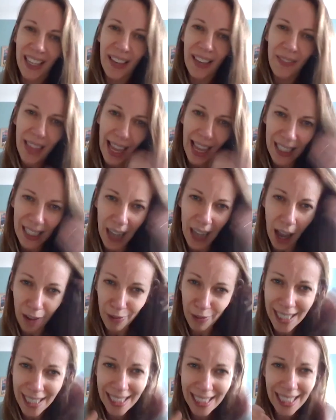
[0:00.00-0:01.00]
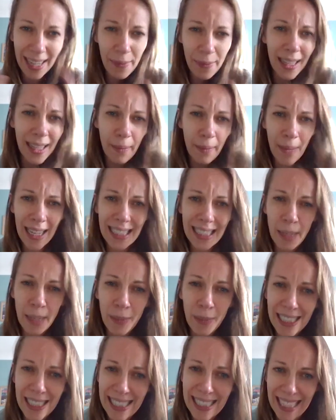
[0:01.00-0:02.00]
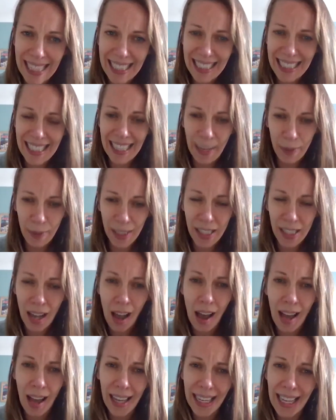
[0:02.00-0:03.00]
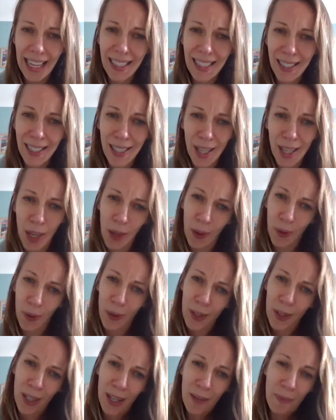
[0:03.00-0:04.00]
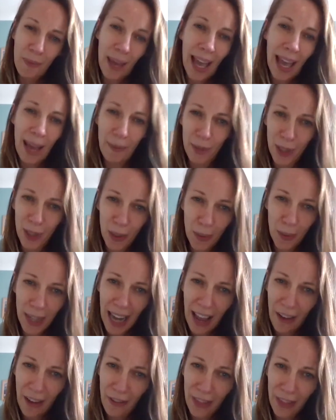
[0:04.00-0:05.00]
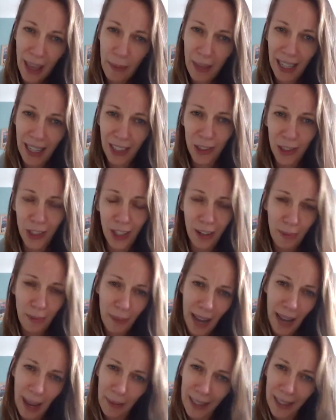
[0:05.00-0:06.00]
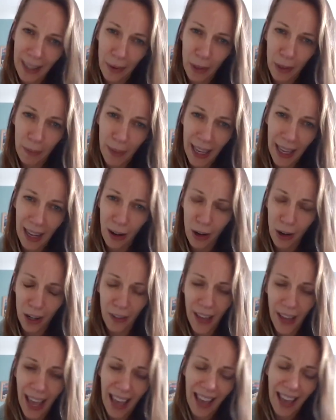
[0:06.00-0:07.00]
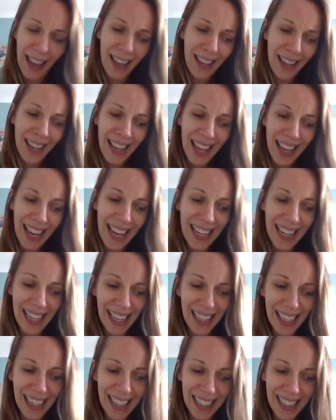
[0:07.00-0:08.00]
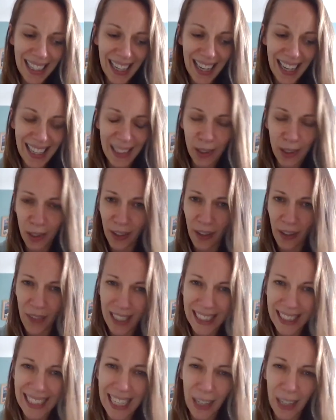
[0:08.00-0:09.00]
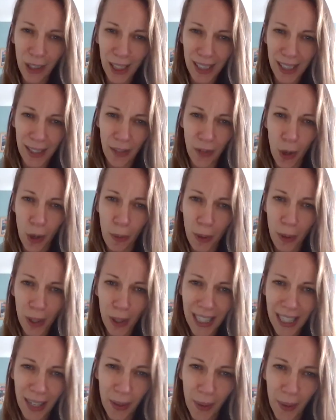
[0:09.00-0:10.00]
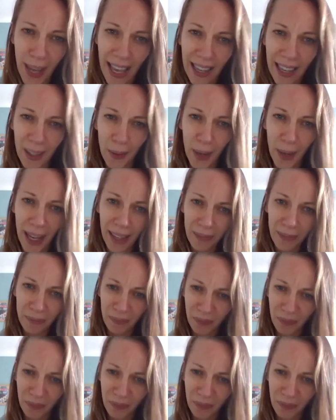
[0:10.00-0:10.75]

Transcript: if that really, I mean, that makes so much sense that would tie into perhaps you would have their miniature and perhaps there would be a lock of hair in it. Yes. And it's sort of giving secrets of your body away in a way.